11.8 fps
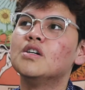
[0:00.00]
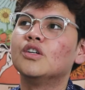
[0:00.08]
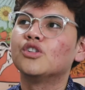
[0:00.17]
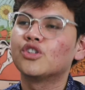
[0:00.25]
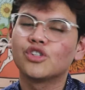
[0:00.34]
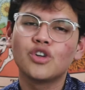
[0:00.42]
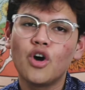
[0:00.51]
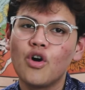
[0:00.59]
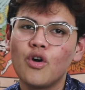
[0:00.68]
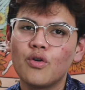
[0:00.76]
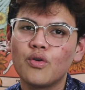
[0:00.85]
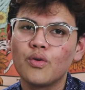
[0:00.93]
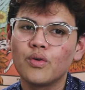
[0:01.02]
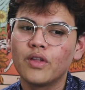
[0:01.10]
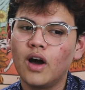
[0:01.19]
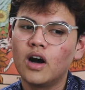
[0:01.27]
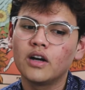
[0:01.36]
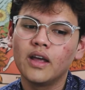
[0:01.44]
show the
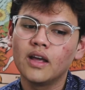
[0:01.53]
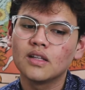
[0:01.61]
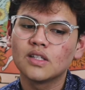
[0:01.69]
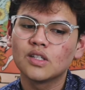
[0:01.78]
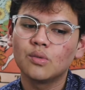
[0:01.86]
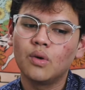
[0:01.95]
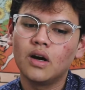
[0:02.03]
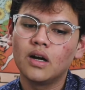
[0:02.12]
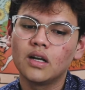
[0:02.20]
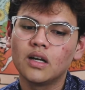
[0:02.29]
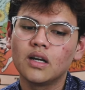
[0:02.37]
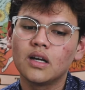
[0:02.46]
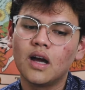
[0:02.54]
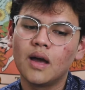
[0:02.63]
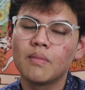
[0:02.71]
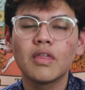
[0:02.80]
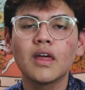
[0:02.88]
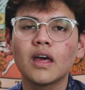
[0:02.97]
audience what
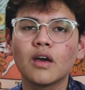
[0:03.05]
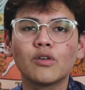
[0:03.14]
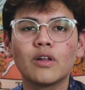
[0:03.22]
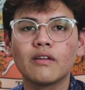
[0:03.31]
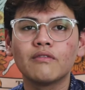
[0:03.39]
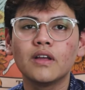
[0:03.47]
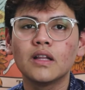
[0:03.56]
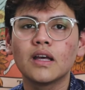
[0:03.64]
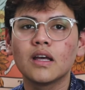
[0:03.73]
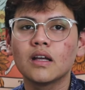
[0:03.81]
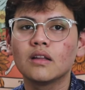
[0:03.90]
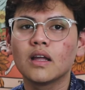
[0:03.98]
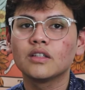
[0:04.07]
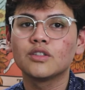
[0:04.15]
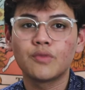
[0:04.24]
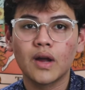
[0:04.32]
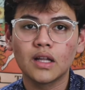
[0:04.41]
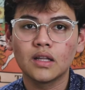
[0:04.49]
I'm thinking or like feeling like
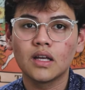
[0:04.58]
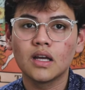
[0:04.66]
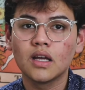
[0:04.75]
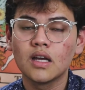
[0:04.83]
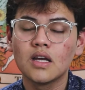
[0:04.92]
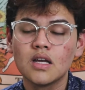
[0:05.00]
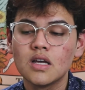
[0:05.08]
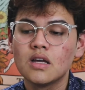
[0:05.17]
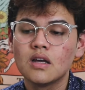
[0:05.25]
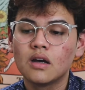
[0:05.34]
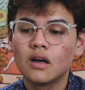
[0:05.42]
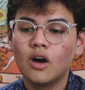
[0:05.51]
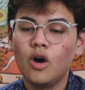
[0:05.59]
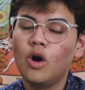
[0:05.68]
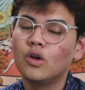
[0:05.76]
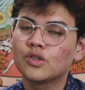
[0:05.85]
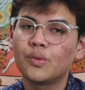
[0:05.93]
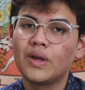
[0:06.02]
directly,
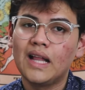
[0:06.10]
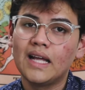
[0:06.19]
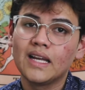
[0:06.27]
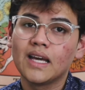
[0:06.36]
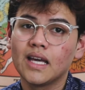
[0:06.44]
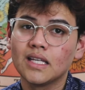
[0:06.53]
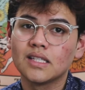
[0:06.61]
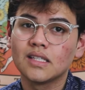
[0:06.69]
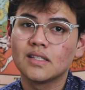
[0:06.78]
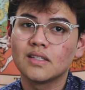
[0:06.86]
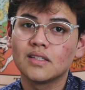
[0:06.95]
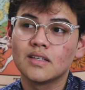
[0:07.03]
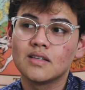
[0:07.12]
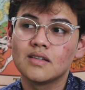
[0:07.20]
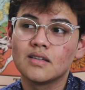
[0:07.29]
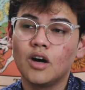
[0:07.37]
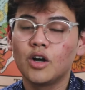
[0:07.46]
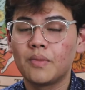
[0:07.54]
also while adding hints
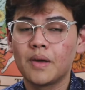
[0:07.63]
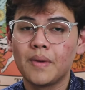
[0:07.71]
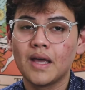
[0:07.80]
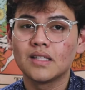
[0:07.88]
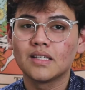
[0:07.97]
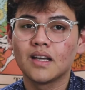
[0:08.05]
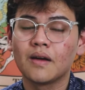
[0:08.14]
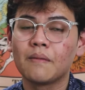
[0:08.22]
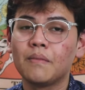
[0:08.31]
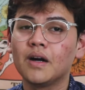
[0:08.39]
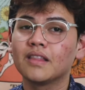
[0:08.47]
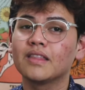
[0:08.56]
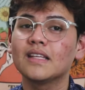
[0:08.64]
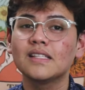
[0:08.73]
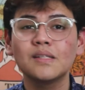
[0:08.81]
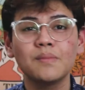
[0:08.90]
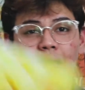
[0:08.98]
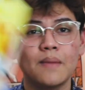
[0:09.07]
on my painting. But this
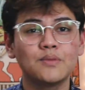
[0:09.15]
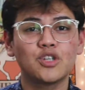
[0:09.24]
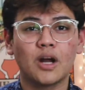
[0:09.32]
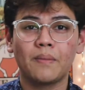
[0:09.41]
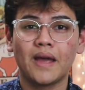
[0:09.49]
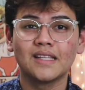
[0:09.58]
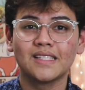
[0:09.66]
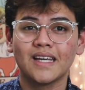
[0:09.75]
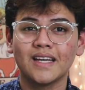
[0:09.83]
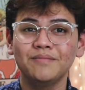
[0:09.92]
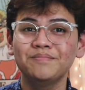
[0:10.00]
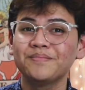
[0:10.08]
is my abstract painting.